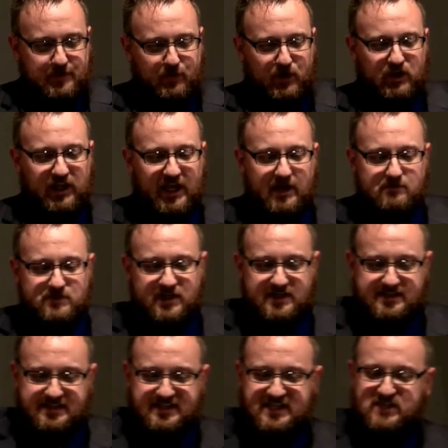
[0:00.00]
to proclaim
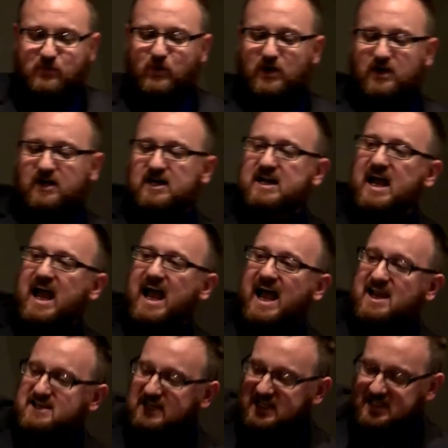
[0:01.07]
Jesus' word
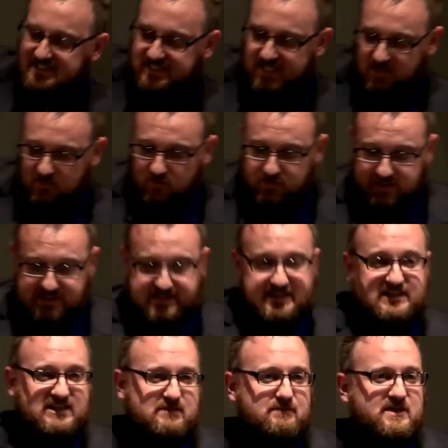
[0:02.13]
and to continue
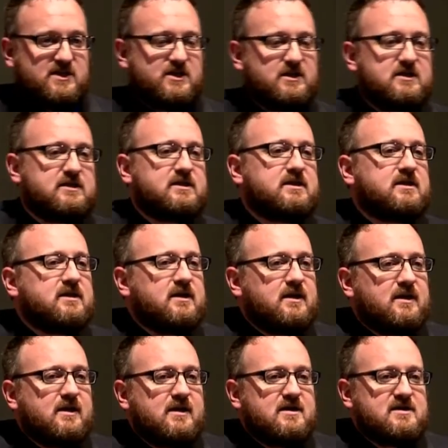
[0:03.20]
Jesus' mission.
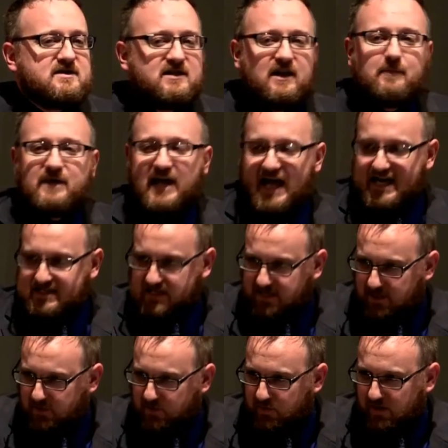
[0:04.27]
So let me
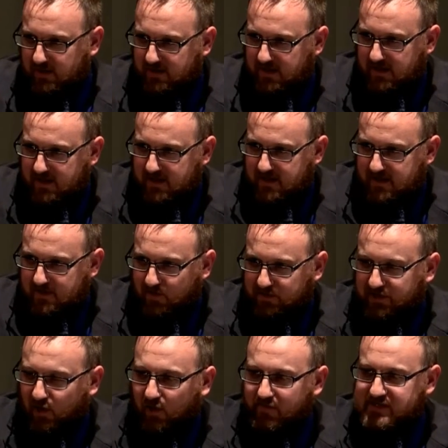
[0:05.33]
ask you
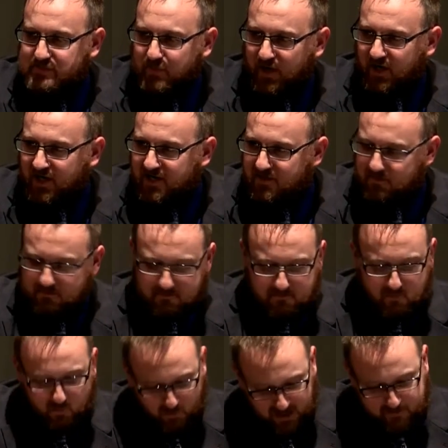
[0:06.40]
what the Holy Spirit
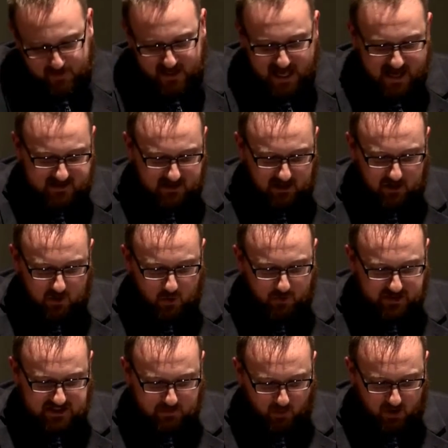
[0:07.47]
might be asking you
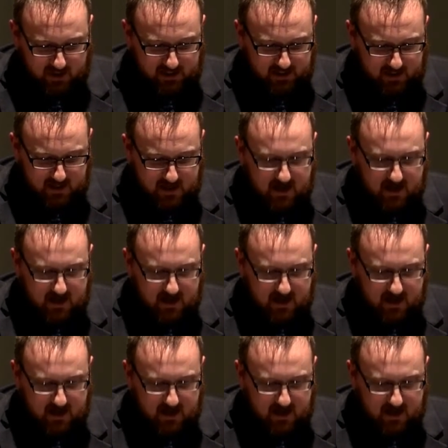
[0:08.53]
this morning.